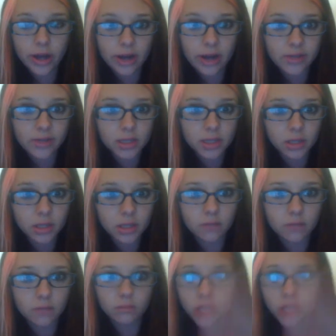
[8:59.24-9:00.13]
I went to the
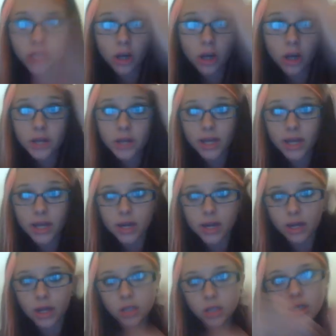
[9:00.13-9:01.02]
ER that
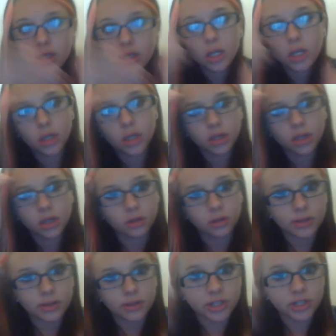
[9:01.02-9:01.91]
night.
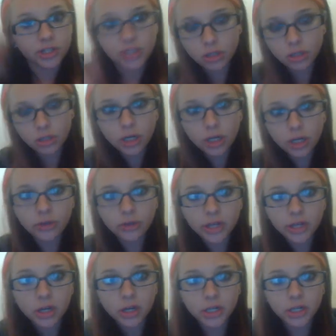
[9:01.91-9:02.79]
And she's like, okay, what
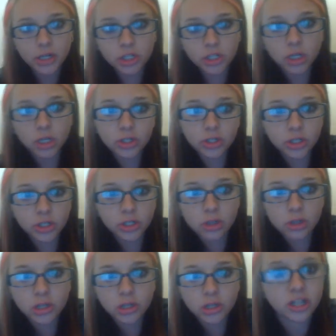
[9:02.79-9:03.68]
ER did you go
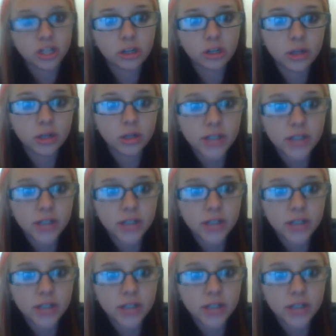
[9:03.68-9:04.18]
to? I tell her,